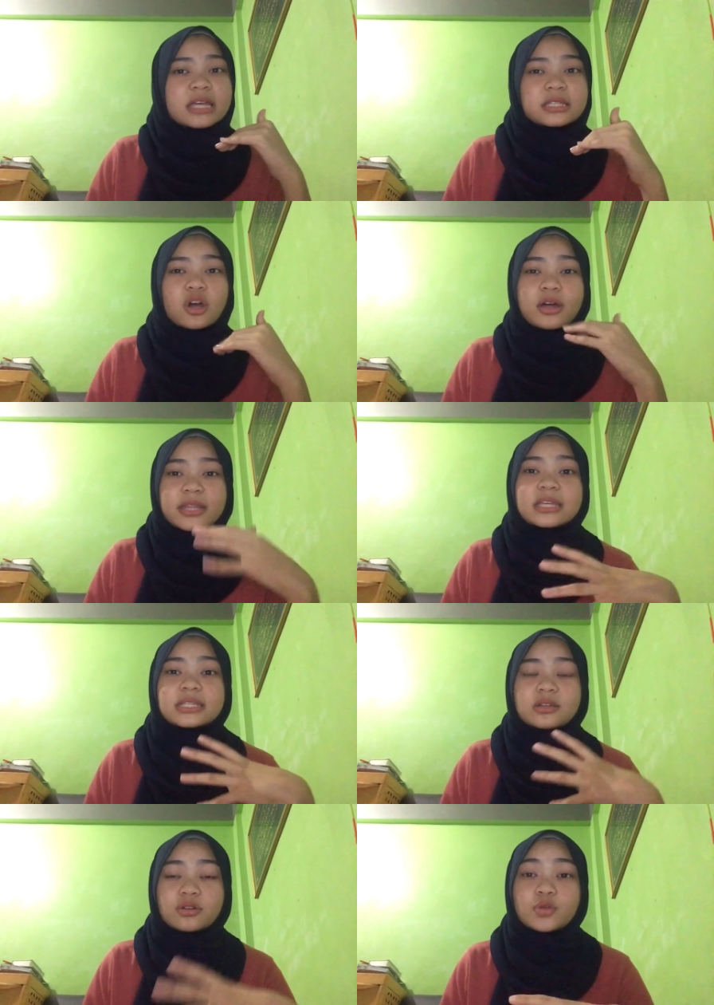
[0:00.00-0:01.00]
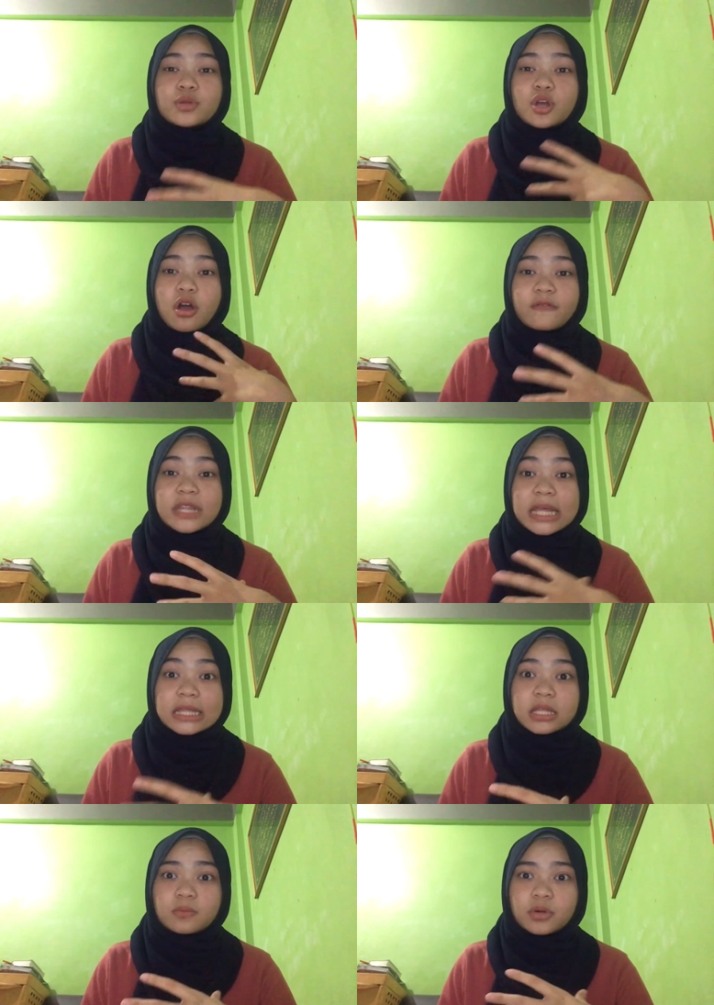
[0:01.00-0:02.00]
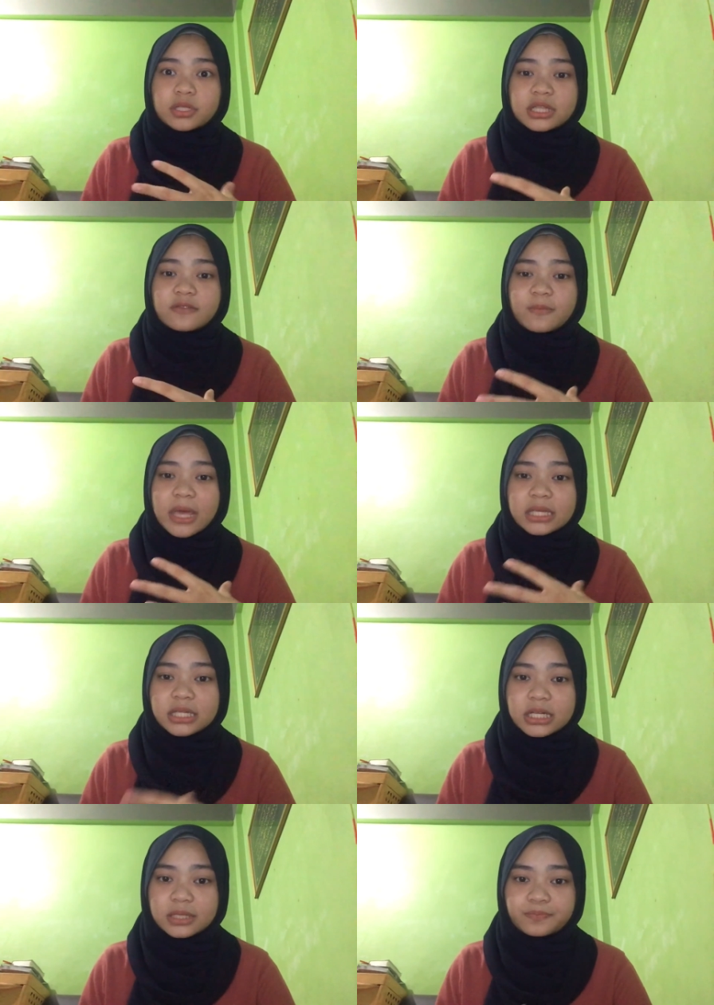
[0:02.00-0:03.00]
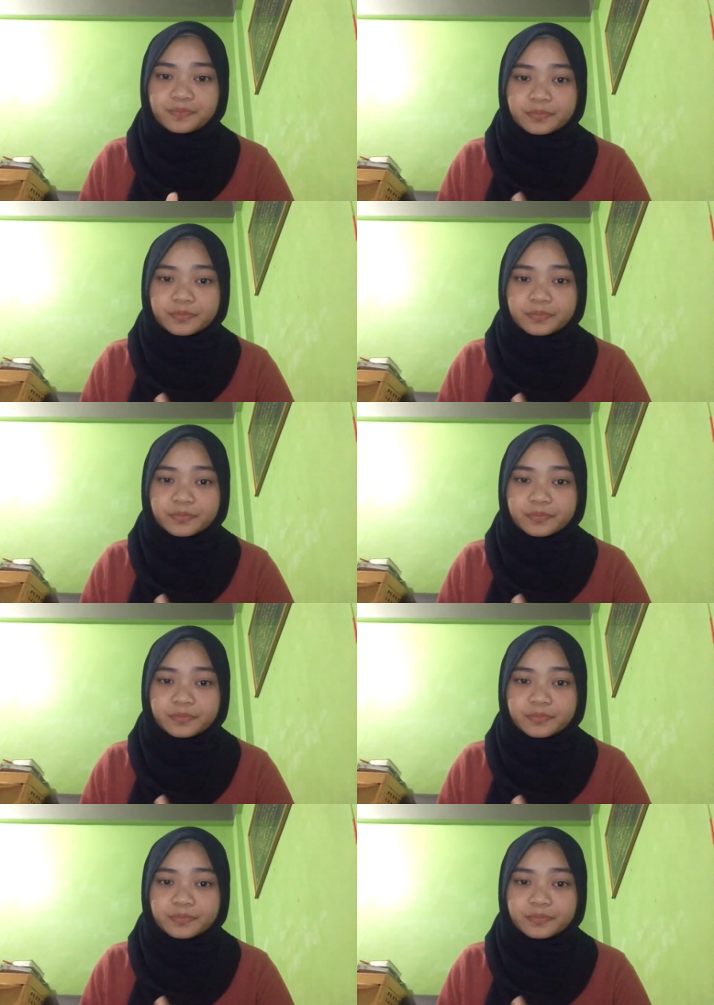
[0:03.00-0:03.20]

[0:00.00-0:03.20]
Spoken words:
contact history with COVID-19 positive patient.